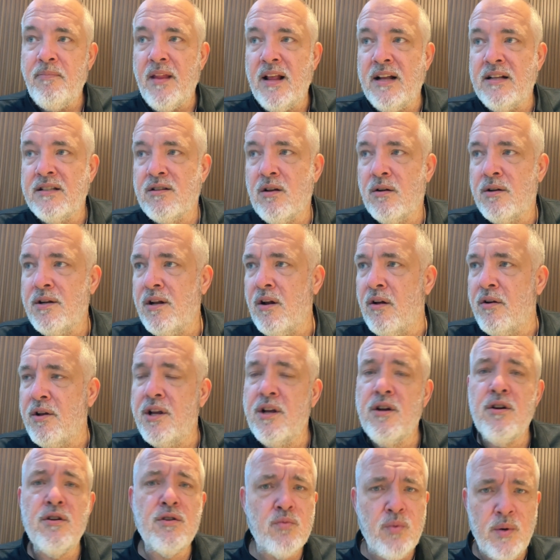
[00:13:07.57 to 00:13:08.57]
And so,
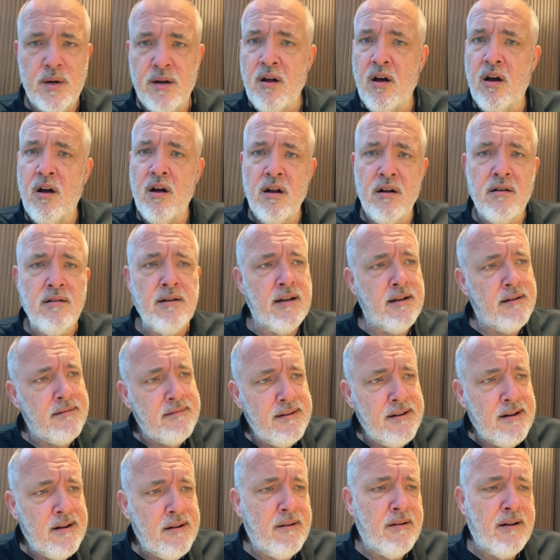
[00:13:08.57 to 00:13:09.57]
years went on,
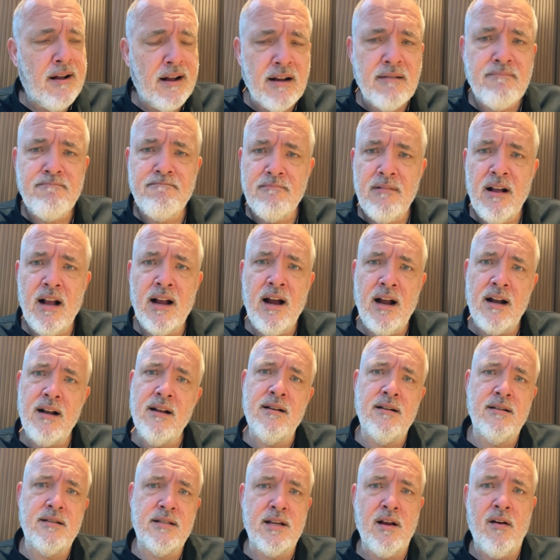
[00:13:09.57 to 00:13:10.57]
and, I got
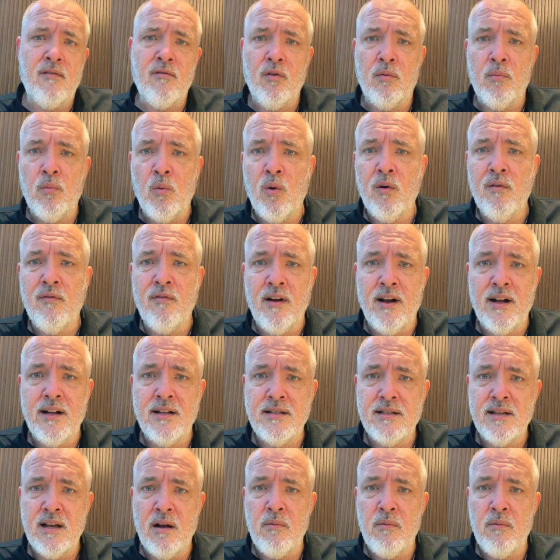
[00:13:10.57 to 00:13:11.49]
into several more fights.